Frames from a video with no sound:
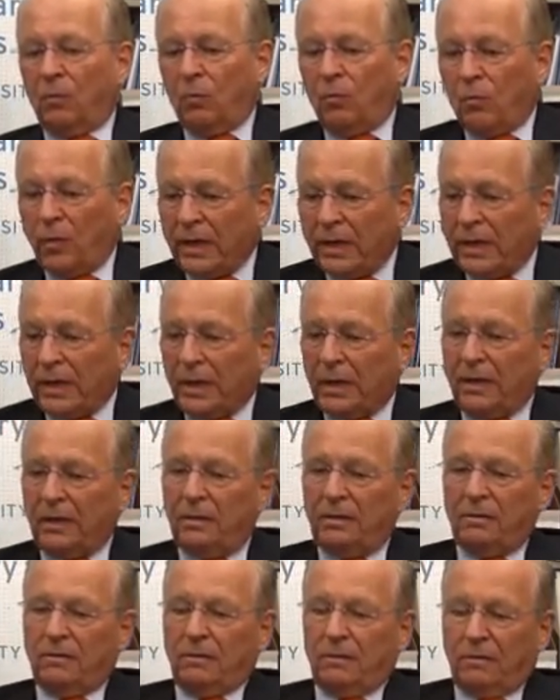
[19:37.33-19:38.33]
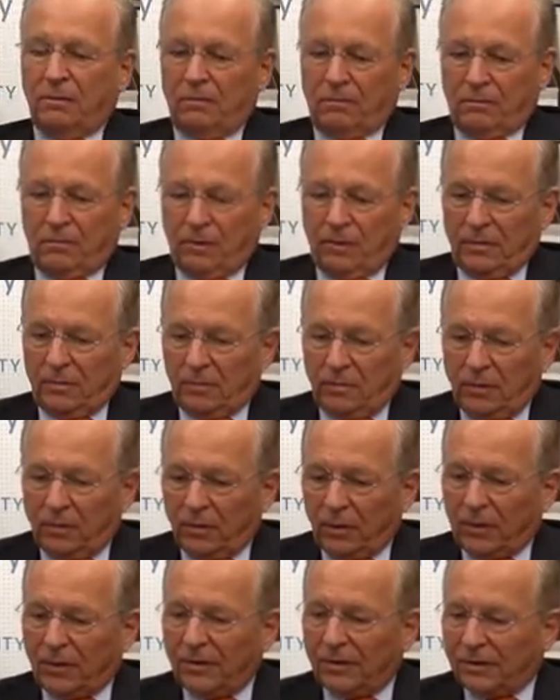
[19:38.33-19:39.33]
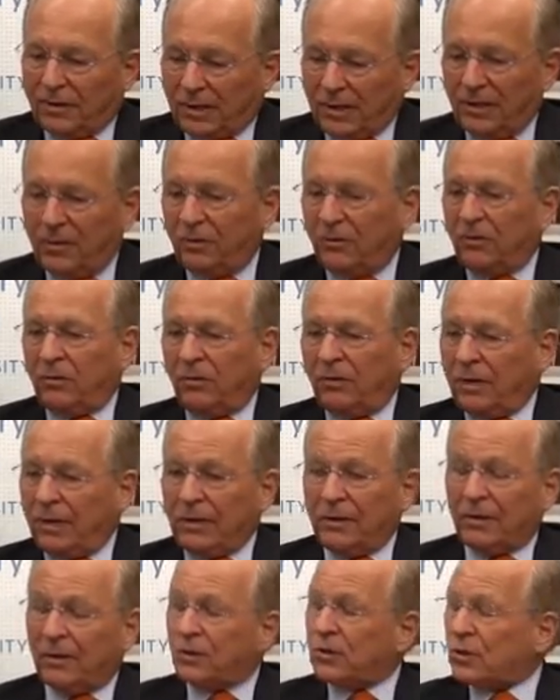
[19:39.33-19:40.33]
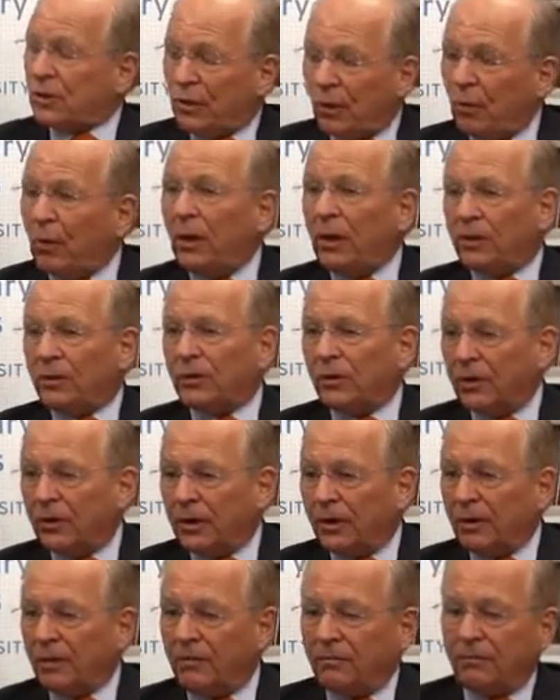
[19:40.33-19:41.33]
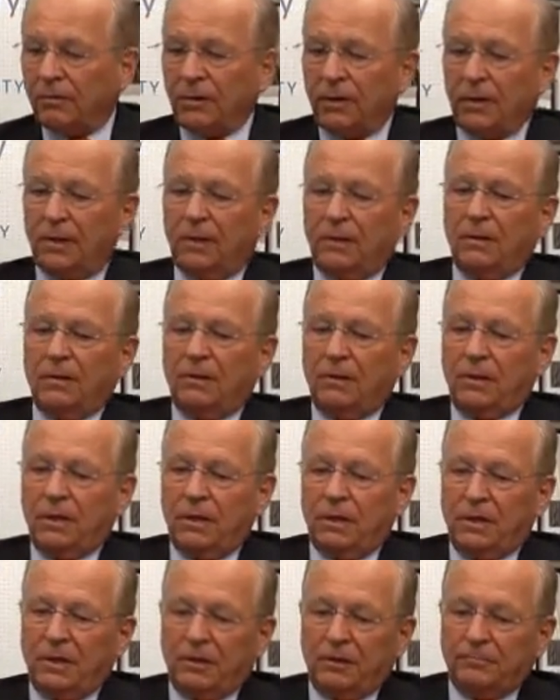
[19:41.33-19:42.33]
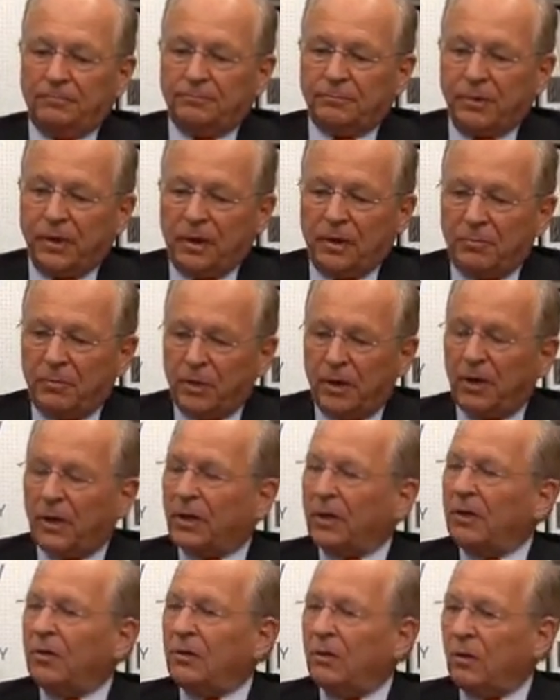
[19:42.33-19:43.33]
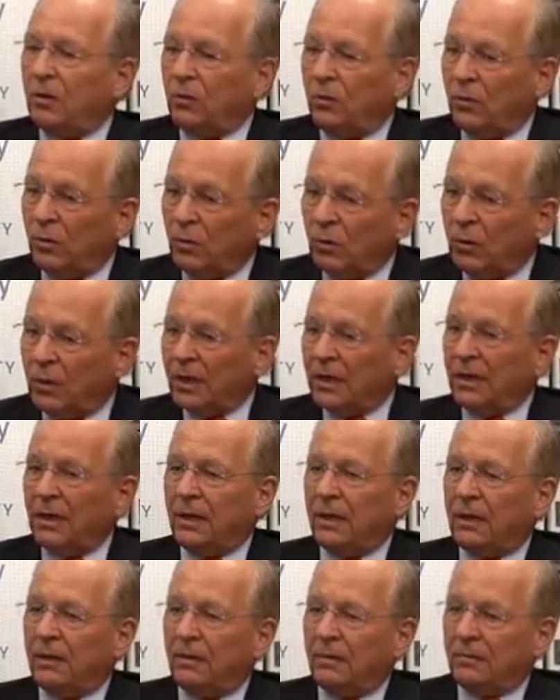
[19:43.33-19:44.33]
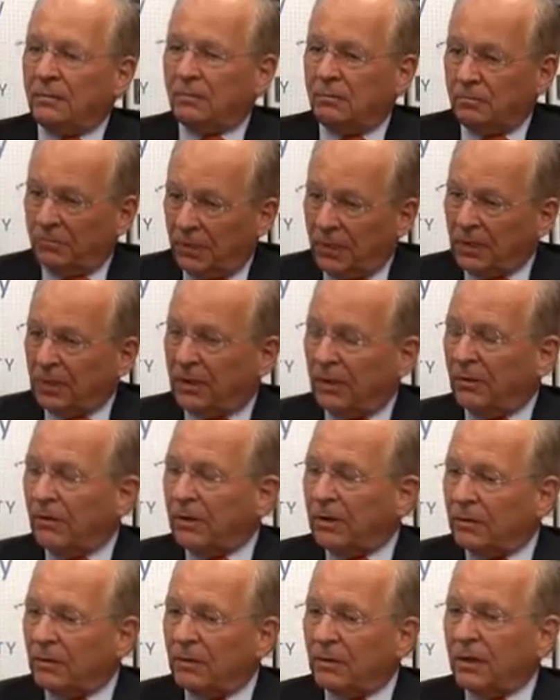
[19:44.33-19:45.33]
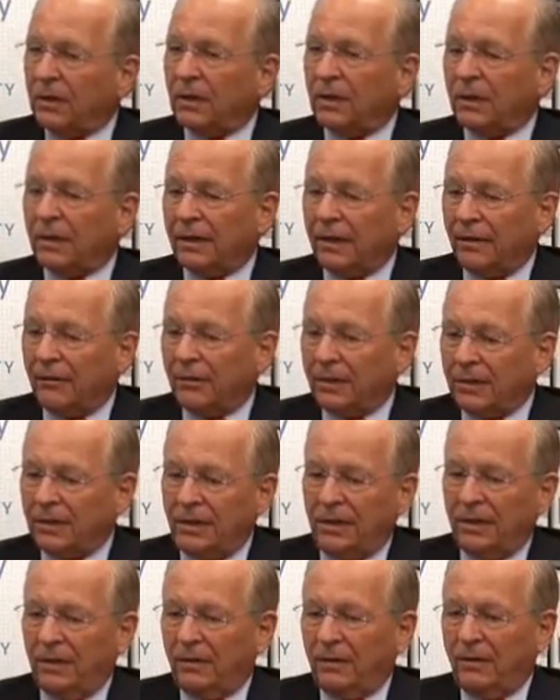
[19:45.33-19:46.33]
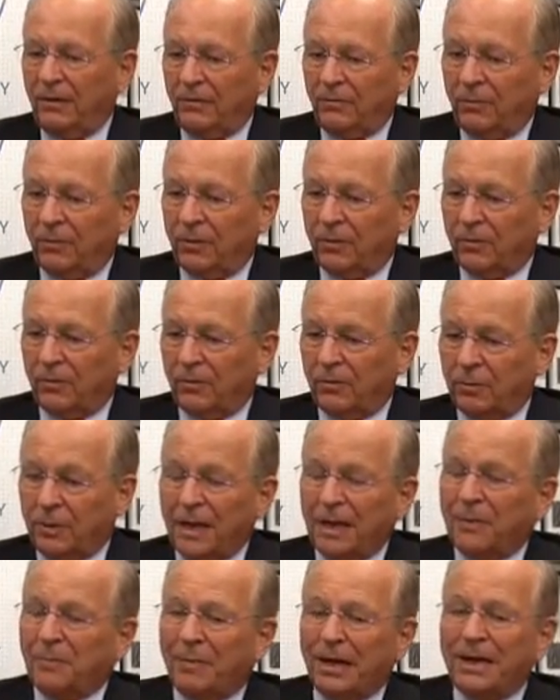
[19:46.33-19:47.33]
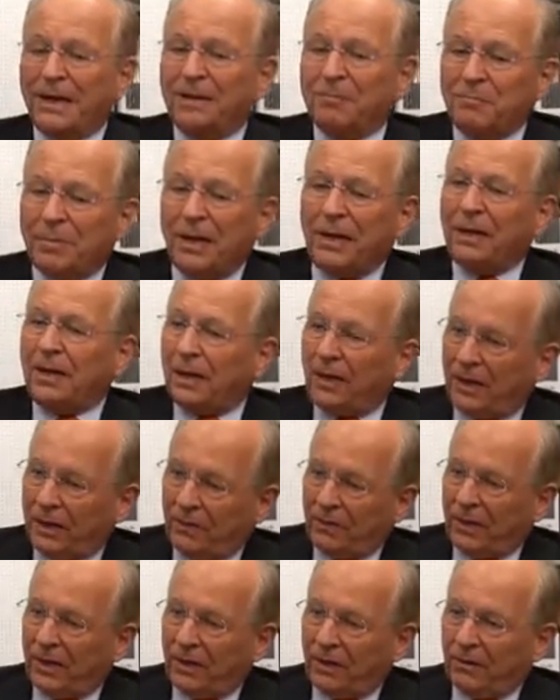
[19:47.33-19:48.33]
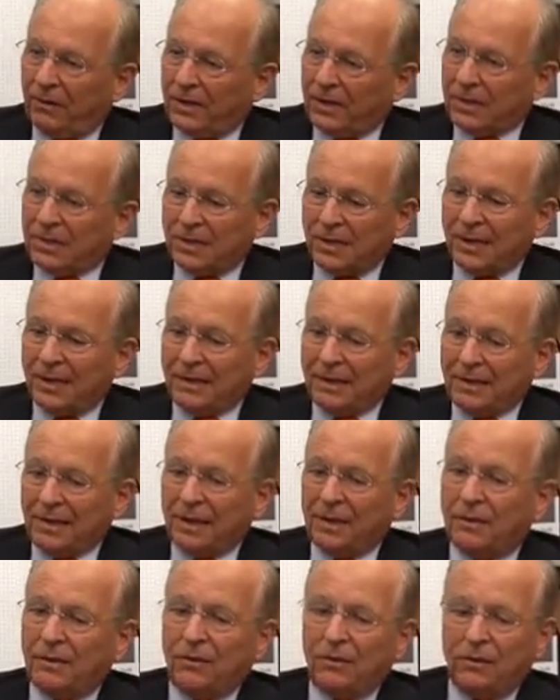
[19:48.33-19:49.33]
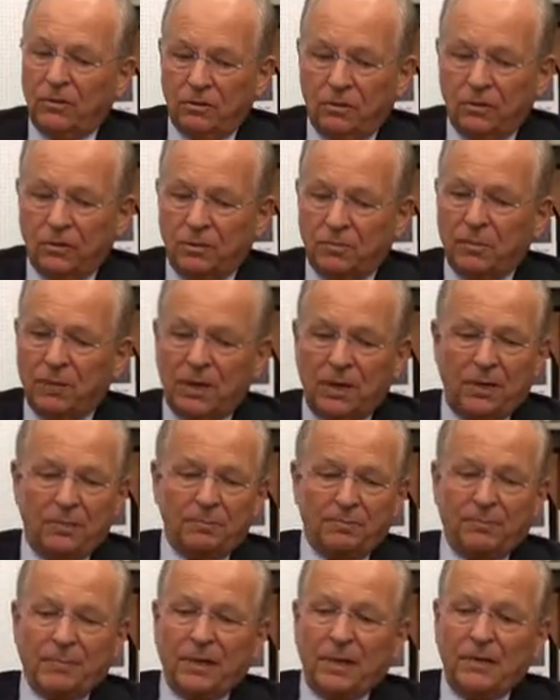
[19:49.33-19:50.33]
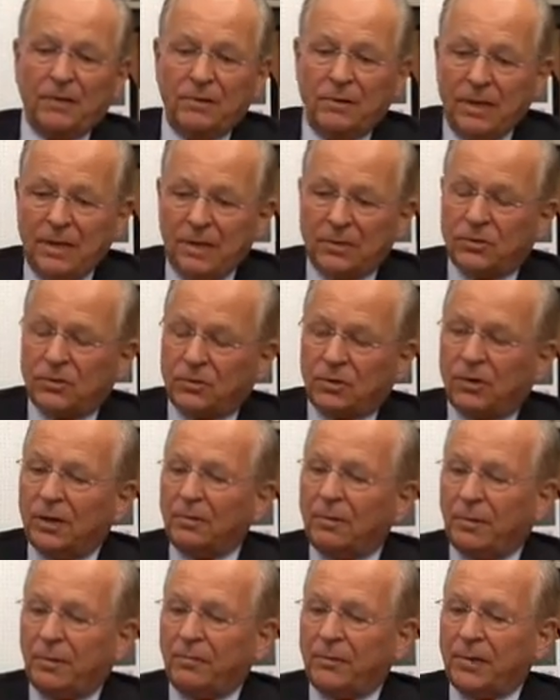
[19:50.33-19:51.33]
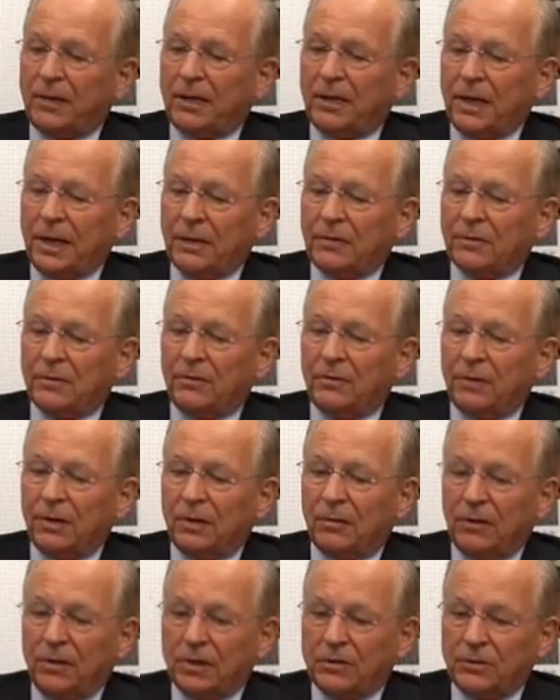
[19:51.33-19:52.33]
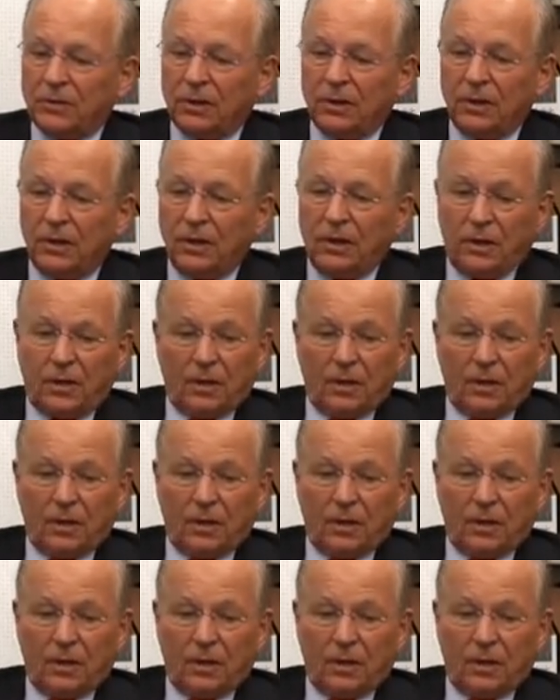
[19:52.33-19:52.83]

We will continue to need, there is no alternative, the American military nuclear guarantee for Europe. But in many other areas, I think Europe needs to come up with an answer to the question,